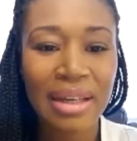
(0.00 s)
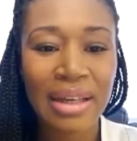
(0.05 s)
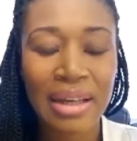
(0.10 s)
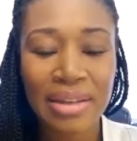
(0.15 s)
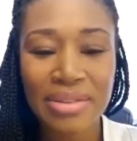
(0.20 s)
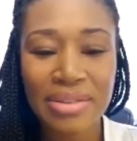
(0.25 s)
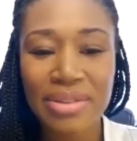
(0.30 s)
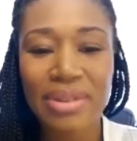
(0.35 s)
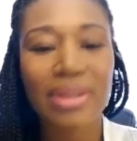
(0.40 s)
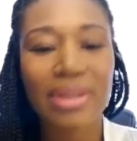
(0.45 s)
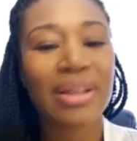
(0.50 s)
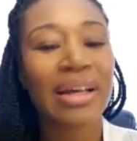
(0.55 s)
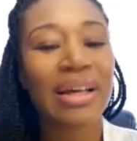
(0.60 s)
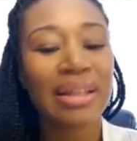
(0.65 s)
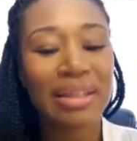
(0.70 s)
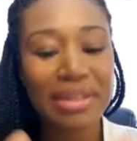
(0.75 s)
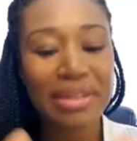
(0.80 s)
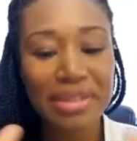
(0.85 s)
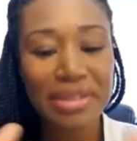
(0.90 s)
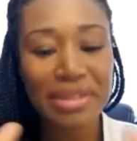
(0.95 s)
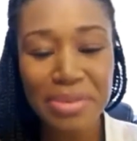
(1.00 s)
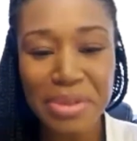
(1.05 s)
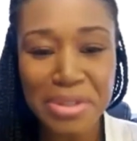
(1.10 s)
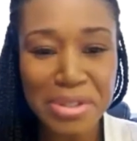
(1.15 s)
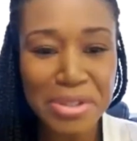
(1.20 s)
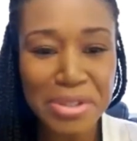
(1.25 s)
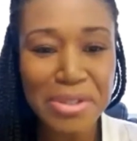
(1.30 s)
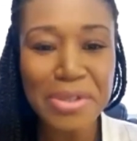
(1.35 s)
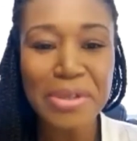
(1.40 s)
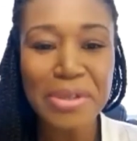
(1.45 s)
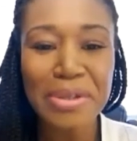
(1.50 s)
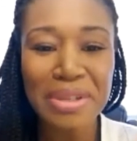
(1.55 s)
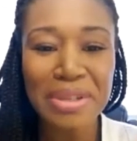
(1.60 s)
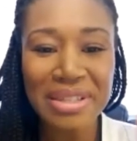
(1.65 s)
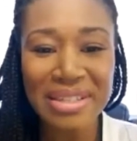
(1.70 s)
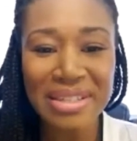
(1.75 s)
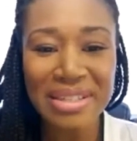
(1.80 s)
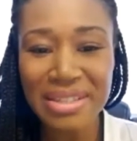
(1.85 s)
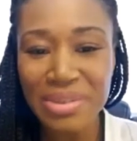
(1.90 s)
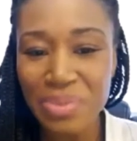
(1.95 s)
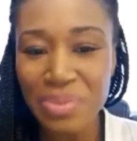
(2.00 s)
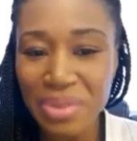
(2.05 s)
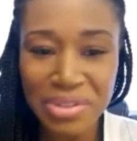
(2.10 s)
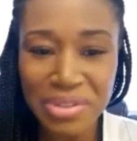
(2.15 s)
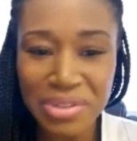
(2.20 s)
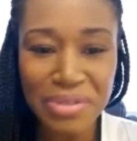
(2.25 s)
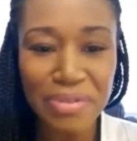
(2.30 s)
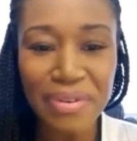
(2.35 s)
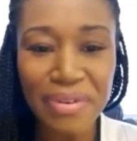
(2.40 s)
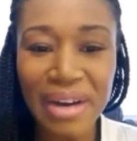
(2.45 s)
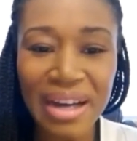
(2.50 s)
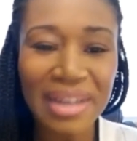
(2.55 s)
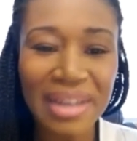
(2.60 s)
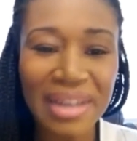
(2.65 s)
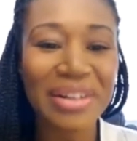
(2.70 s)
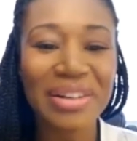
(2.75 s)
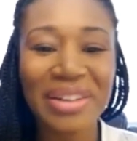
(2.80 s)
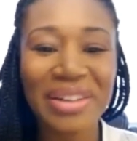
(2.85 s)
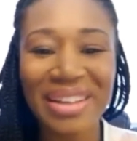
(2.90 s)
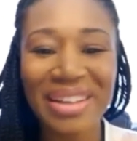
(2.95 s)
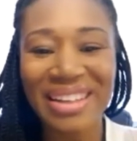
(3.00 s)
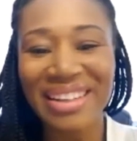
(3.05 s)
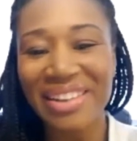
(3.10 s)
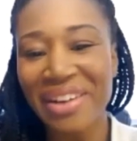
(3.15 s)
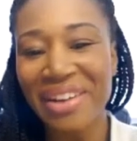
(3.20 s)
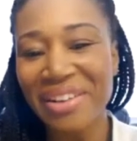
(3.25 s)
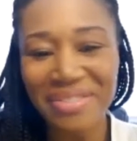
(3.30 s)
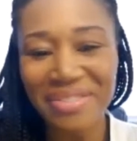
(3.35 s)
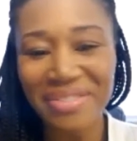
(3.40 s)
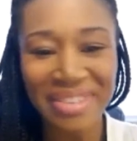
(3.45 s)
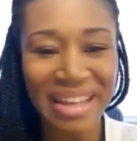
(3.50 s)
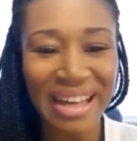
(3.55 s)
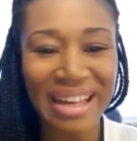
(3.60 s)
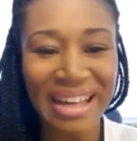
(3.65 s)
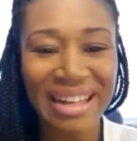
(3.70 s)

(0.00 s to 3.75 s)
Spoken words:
And so they're like, this is what you do, this is what you file, and all of that.